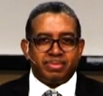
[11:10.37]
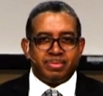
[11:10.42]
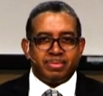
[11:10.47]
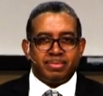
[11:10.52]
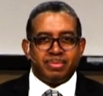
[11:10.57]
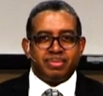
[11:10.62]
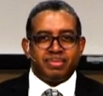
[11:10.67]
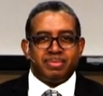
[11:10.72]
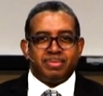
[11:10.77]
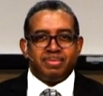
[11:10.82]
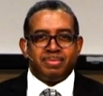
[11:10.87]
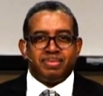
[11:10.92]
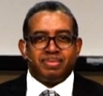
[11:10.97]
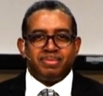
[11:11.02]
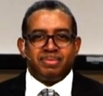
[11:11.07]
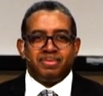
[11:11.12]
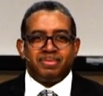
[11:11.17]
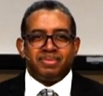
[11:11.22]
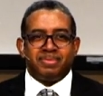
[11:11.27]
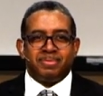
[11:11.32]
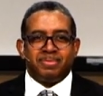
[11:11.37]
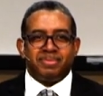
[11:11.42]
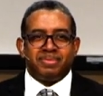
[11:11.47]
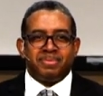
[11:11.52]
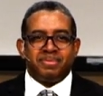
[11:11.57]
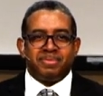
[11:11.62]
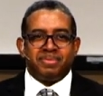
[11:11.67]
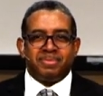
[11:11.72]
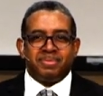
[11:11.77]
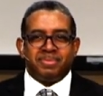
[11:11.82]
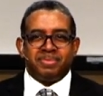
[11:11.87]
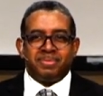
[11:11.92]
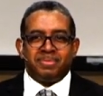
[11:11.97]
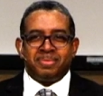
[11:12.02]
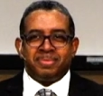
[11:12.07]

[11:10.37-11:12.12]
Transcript: [no speech]